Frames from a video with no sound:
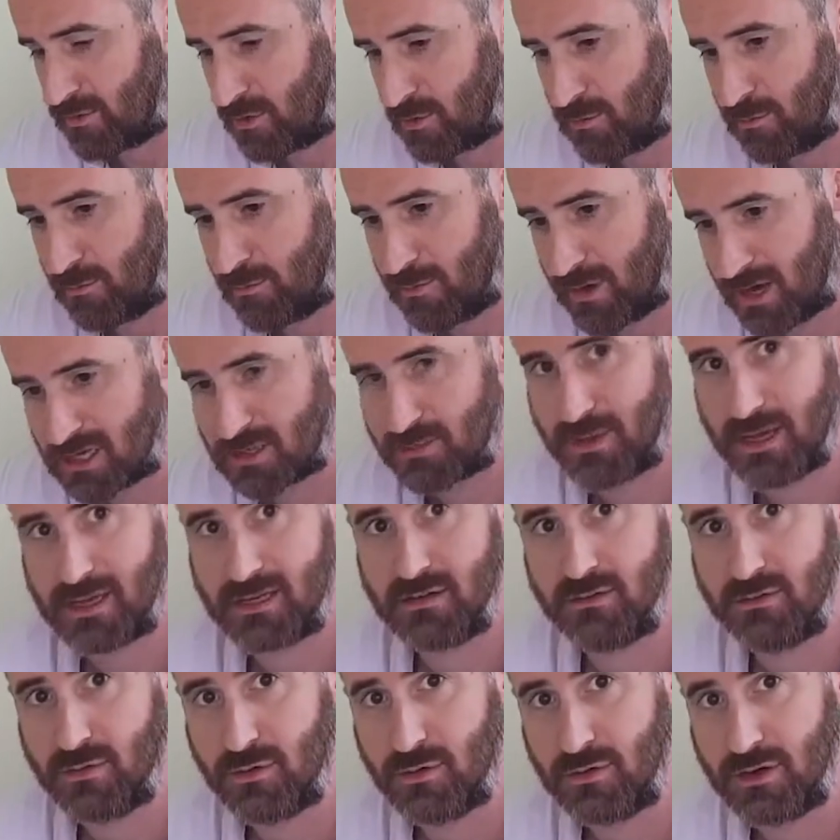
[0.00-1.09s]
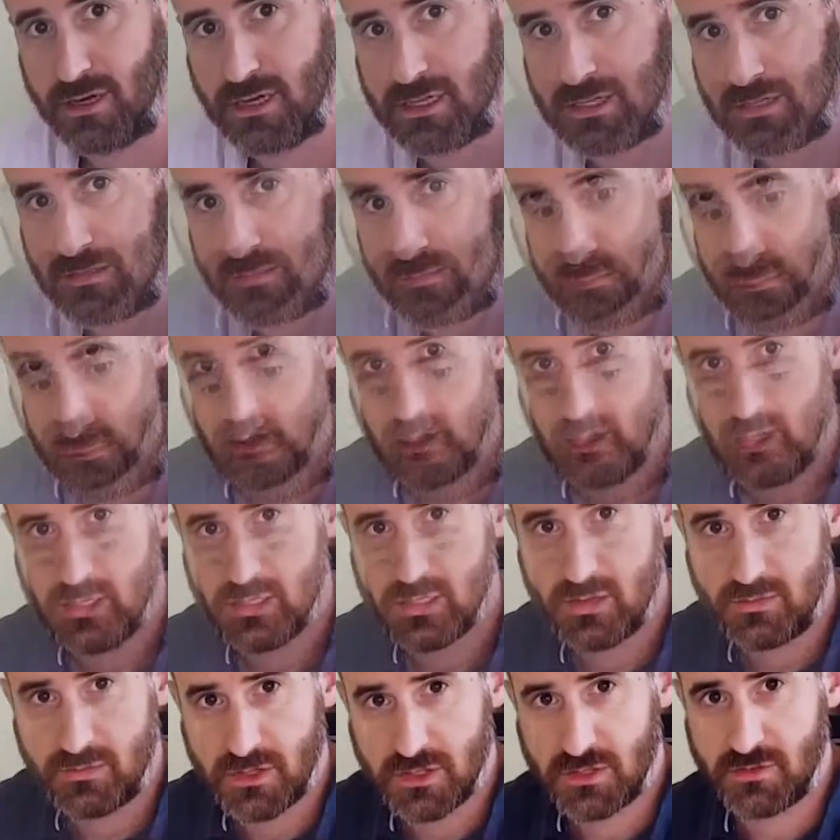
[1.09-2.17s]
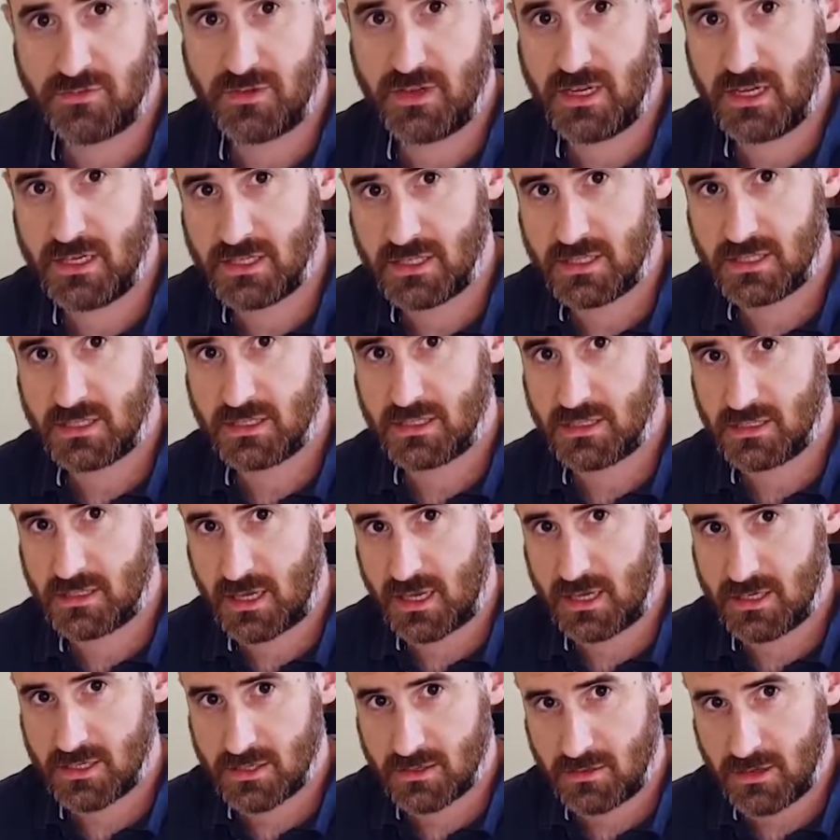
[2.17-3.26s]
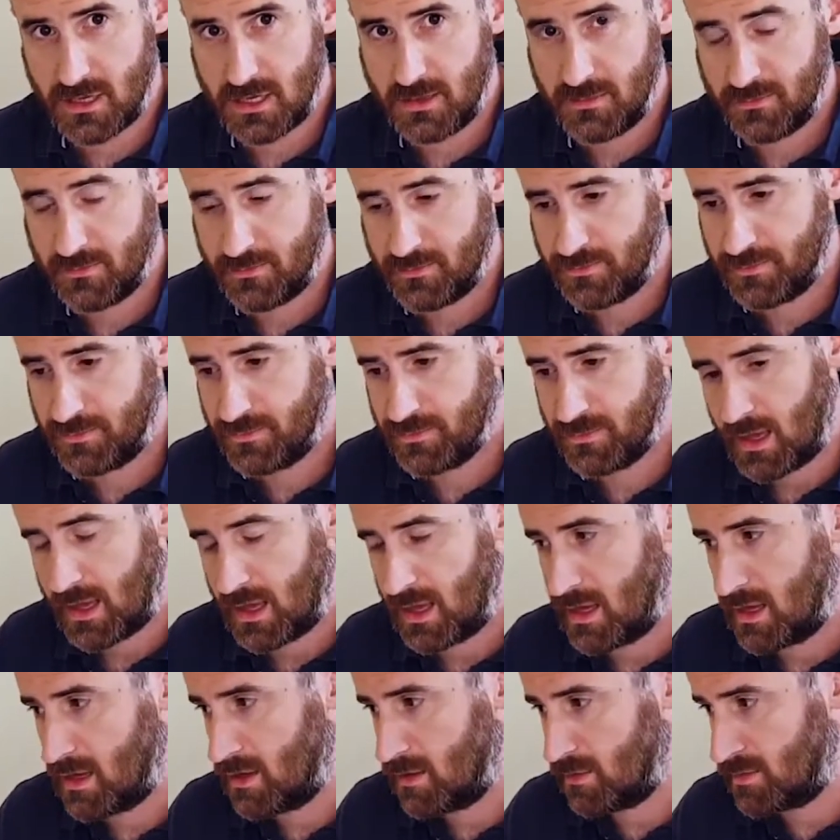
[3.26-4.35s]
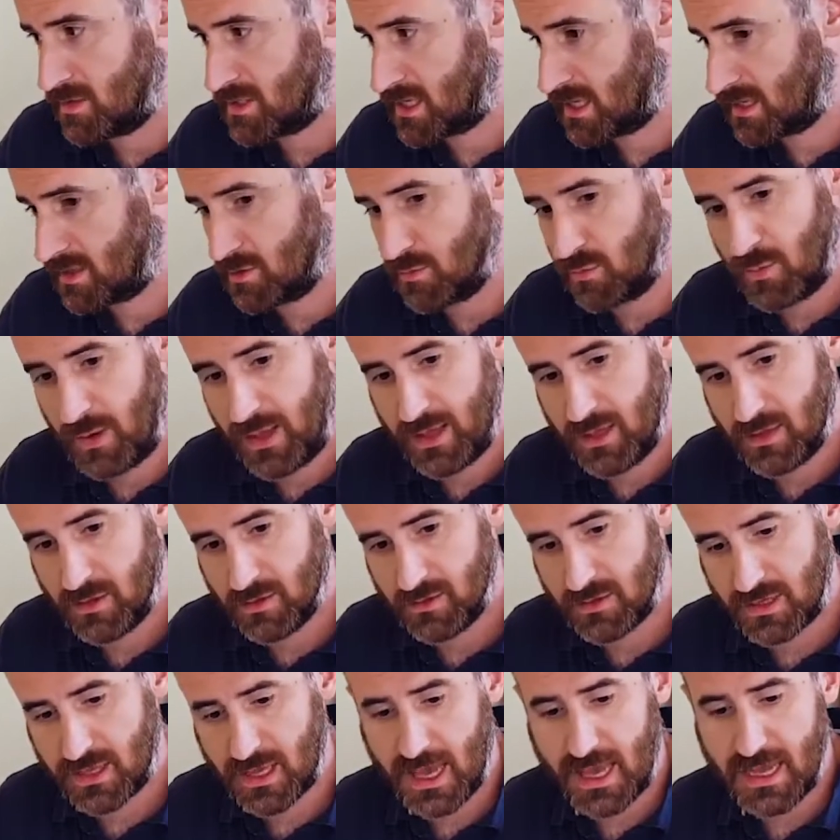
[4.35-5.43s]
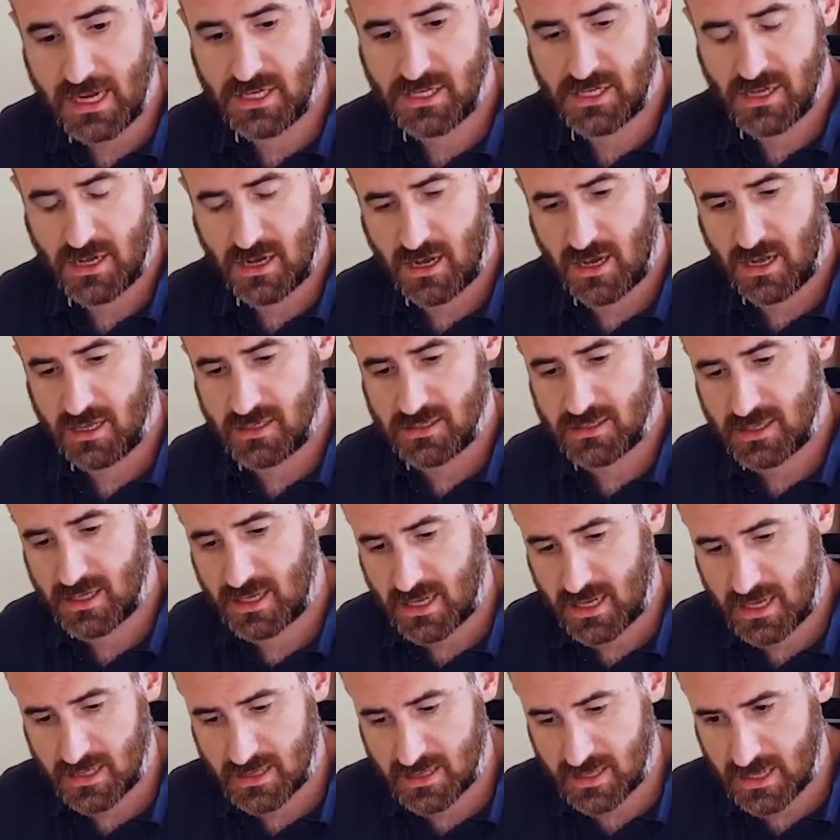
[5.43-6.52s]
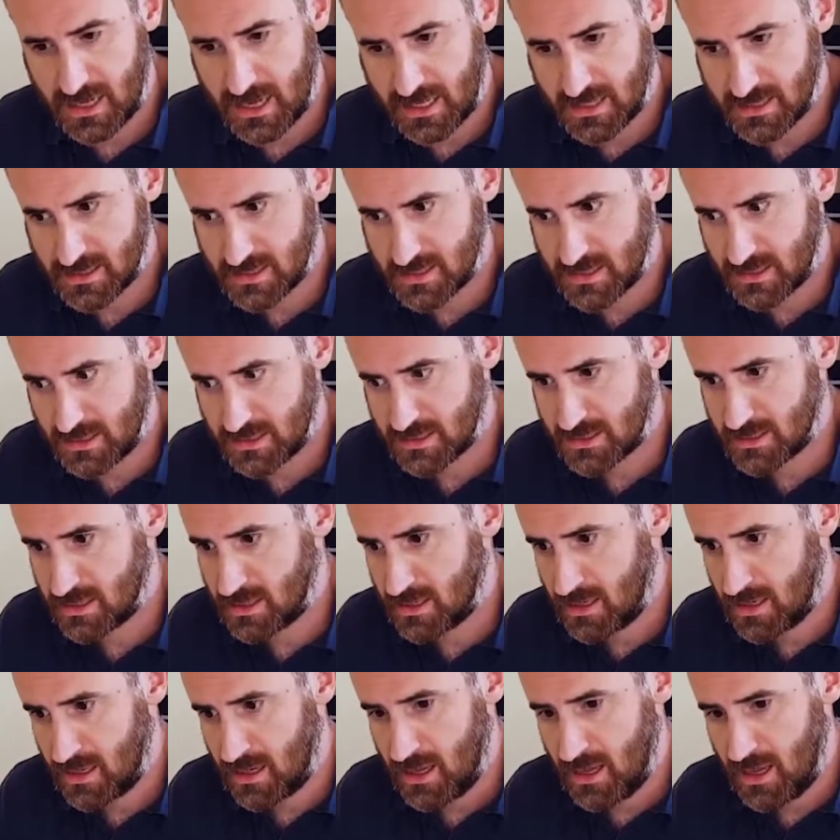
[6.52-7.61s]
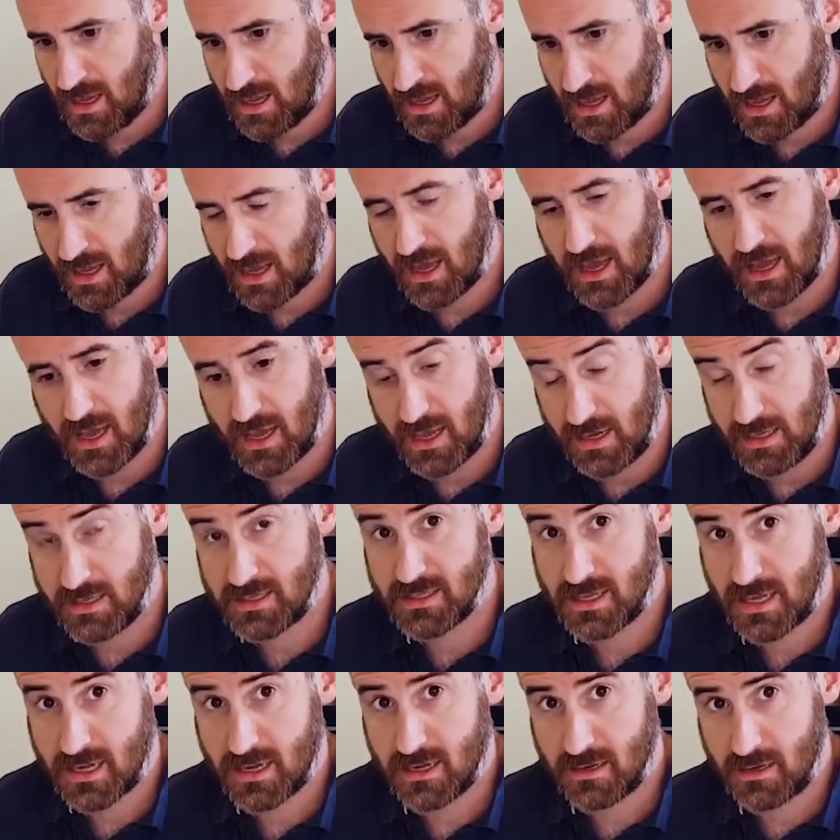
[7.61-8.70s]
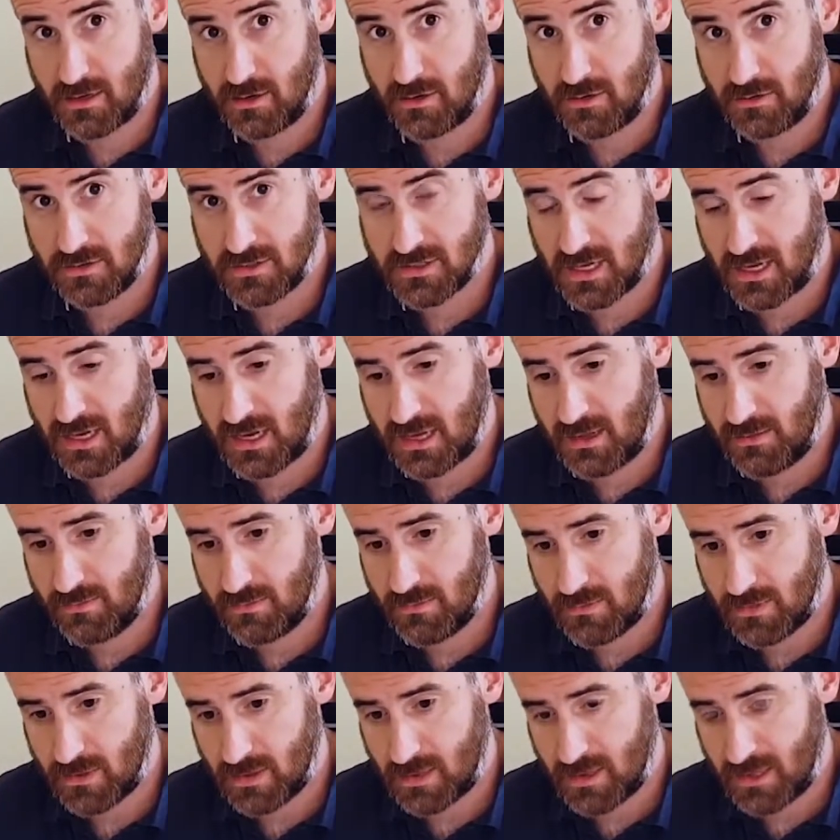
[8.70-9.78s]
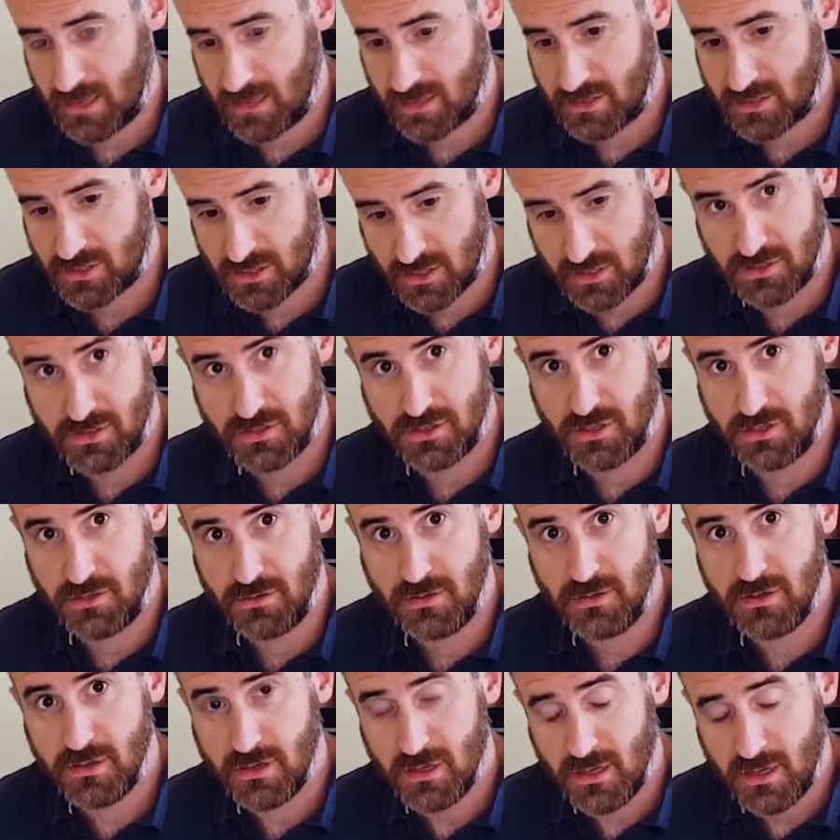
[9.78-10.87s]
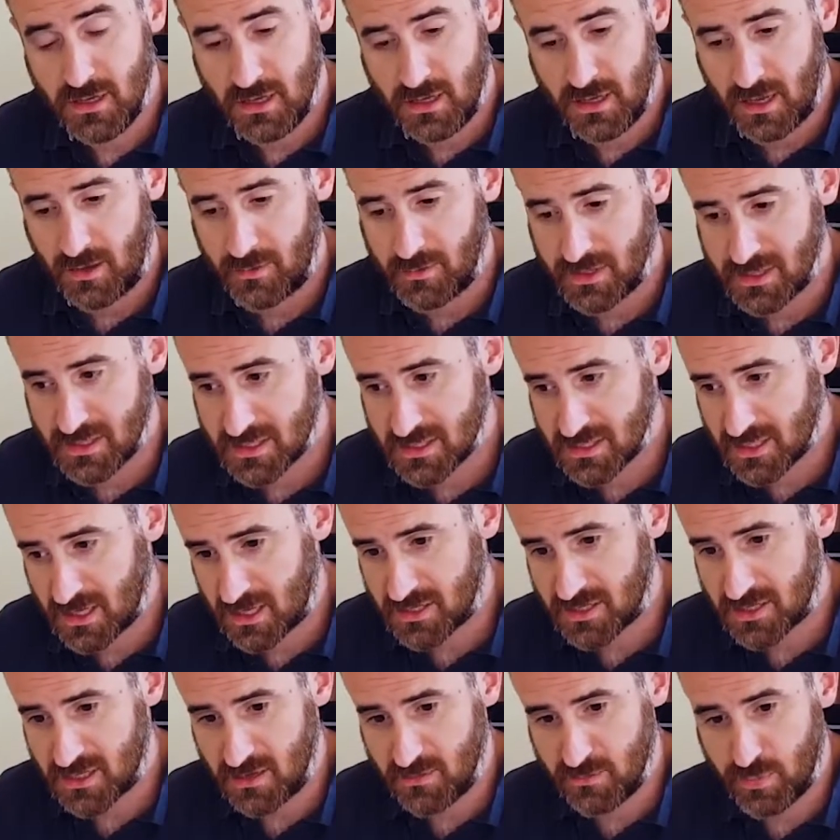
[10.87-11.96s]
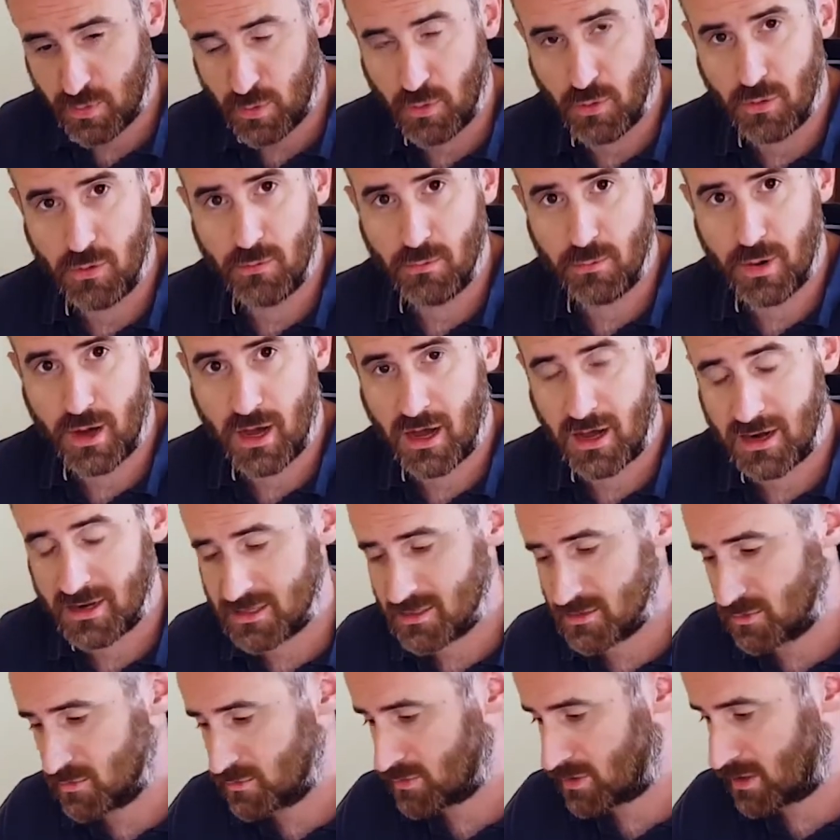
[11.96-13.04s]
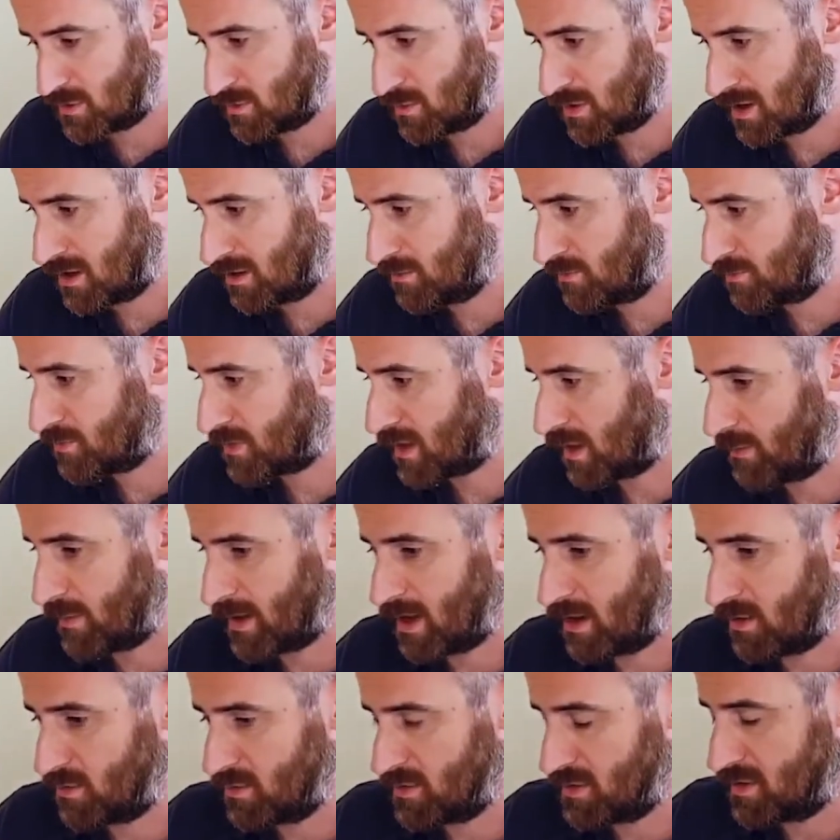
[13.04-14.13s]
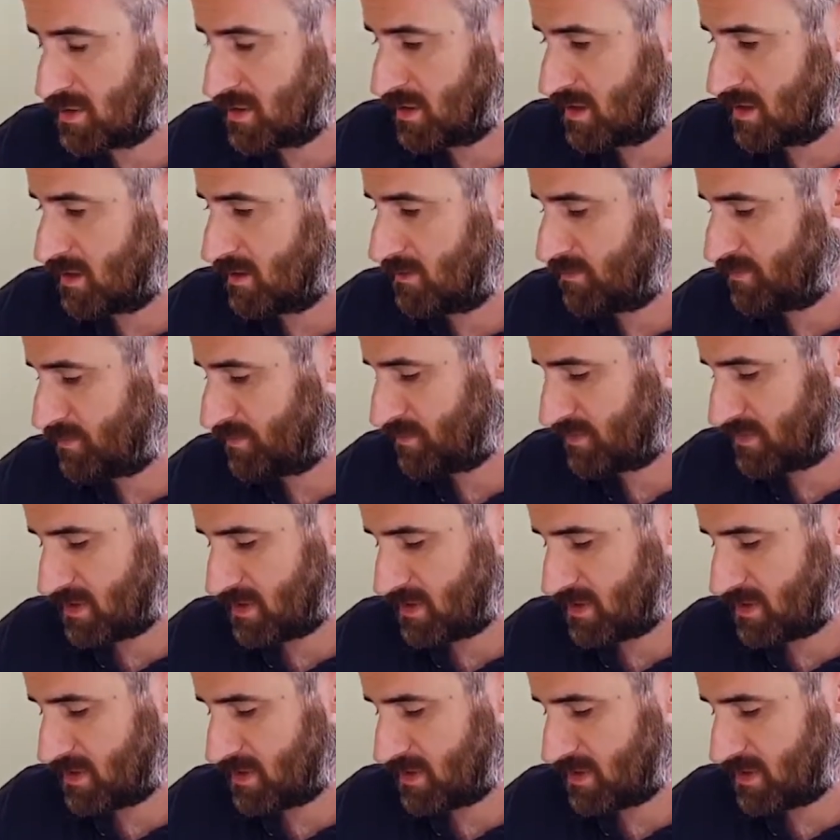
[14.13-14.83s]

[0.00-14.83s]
feel much better for it. So I've just finished stage 3, which had the wheel, the game chart, and the lenses. And it's taken a long time. It should do. It's such an important part. It's all very well coming up with the